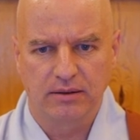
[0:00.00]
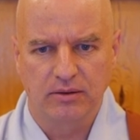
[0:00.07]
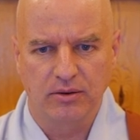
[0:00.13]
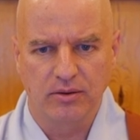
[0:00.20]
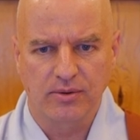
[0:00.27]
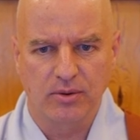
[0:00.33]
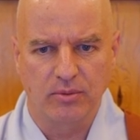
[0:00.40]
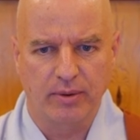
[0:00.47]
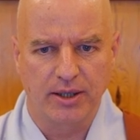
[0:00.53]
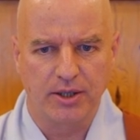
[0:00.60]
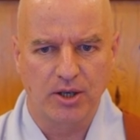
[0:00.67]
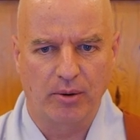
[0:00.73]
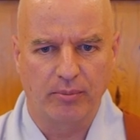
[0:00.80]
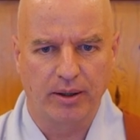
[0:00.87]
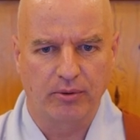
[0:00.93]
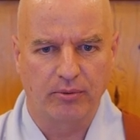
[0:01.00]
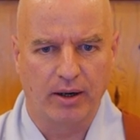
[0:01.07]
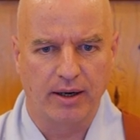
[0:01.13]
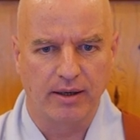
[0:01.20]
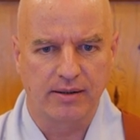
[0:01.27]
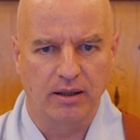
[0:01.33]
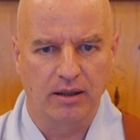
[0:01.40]
Also, my job
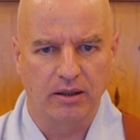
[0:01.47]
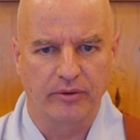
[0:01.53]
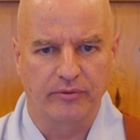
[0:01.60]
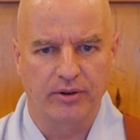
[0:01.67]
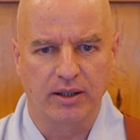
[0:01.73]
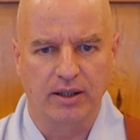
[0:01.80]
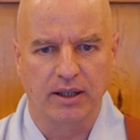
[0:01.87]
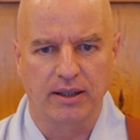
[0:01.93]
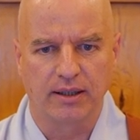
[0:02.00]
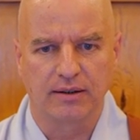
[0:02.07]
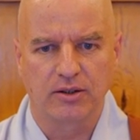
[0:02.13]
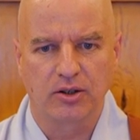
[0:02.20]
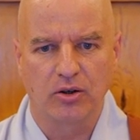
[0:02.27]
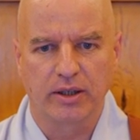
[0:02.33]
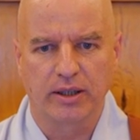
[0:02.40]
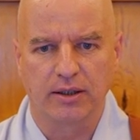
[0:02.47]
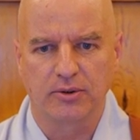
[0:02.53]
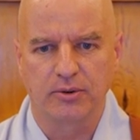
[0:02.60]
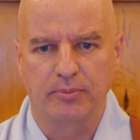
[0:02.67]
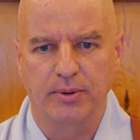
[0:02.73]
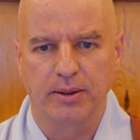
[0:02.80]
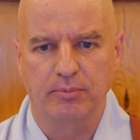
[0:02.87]
requires a lot of thinking and talking
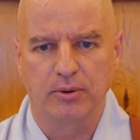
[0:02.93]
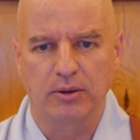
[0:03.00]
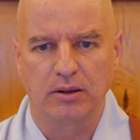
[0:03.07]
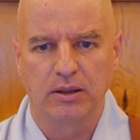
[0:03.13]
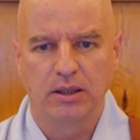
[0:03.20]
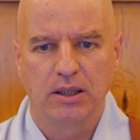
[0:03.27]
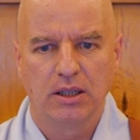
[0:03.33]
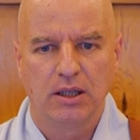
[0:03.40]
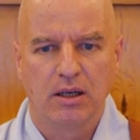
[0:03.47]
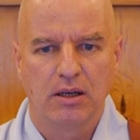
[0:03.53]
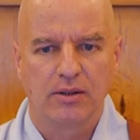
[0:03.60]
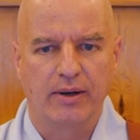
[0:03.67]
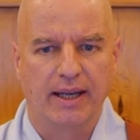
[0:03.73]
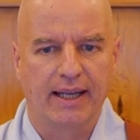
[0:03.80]
to people, so I